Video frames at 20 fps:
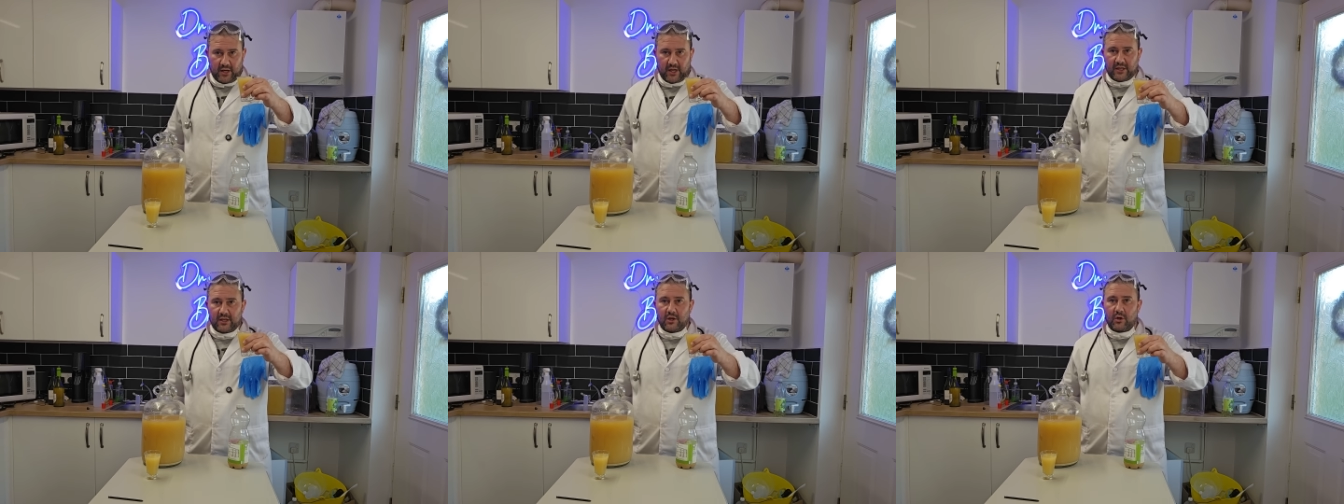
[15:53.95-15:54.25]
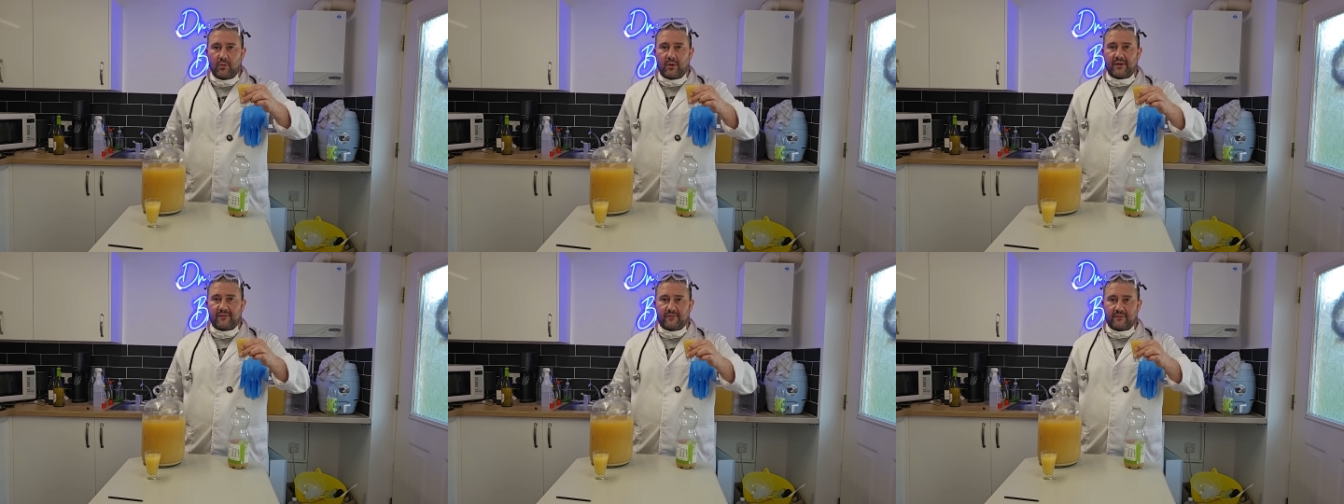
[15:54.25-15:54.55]
I
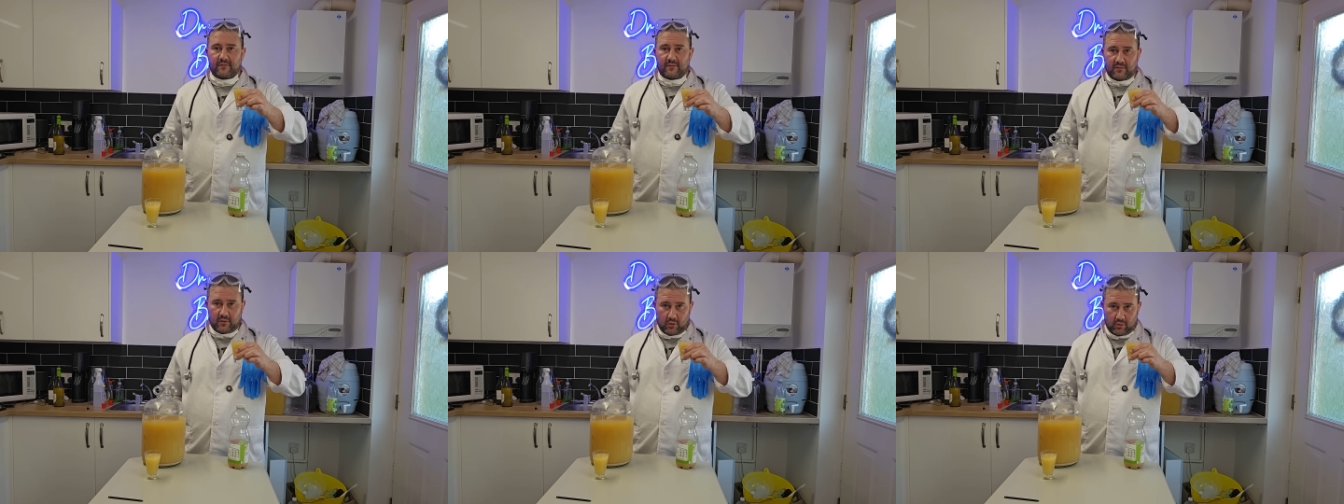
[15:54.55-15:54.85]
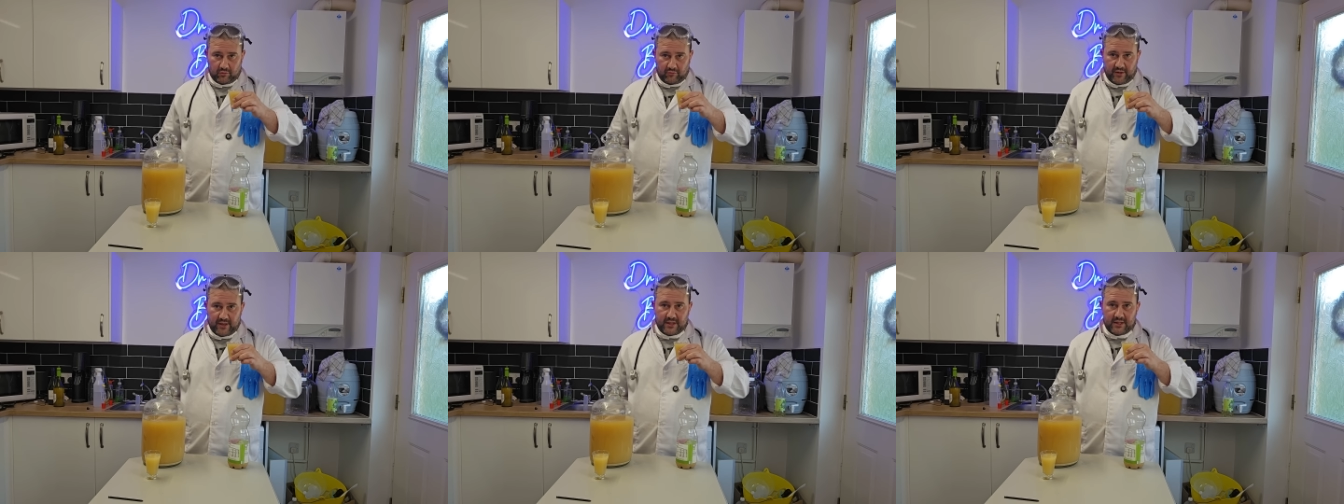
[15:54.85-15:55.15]
know I've
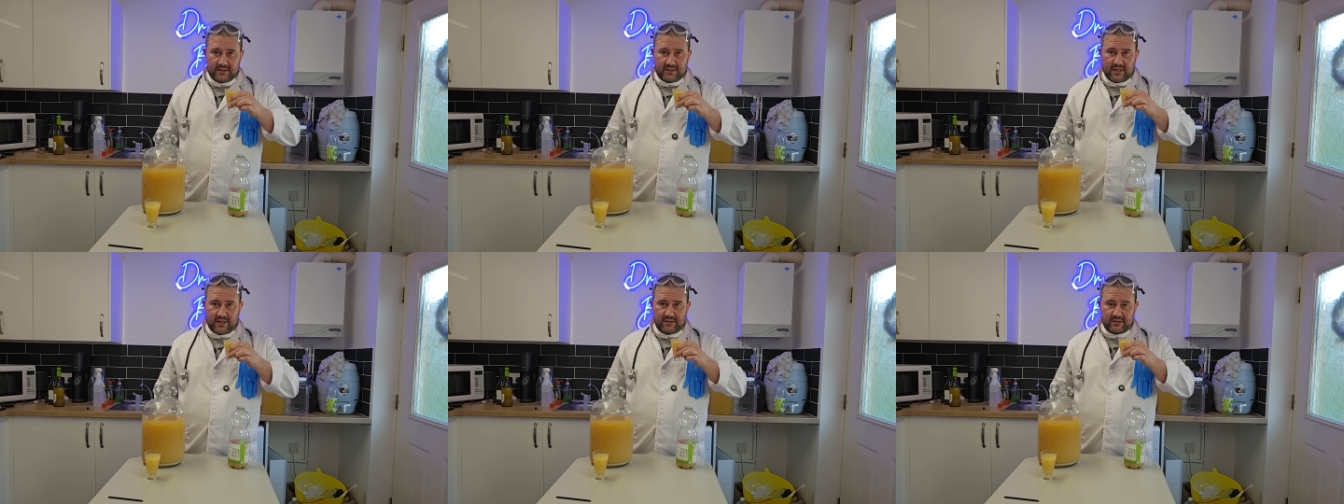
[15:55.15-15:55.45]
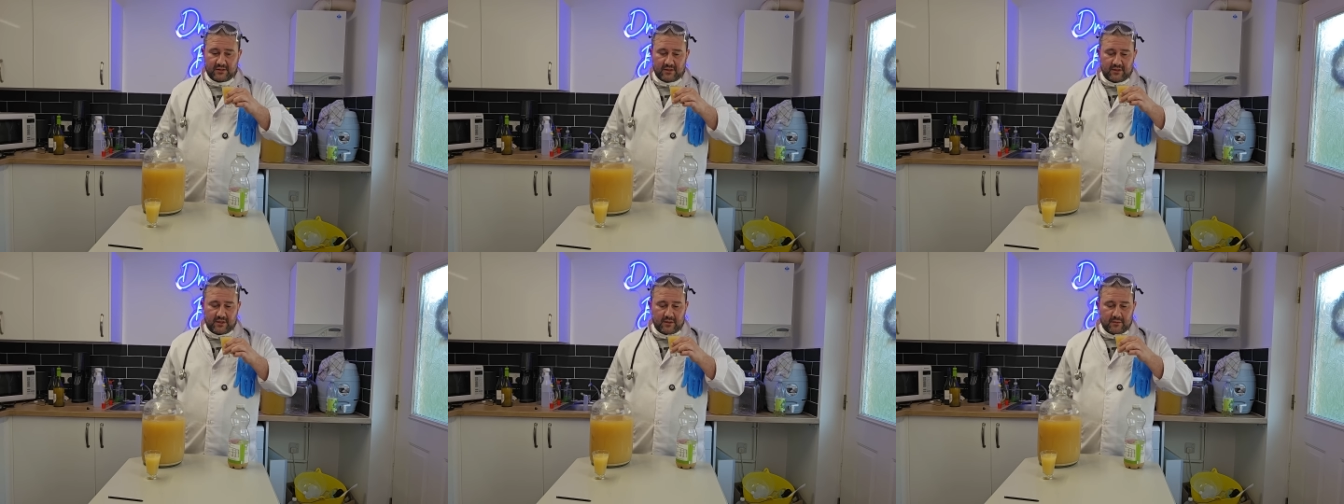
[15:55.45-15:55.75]
already tasted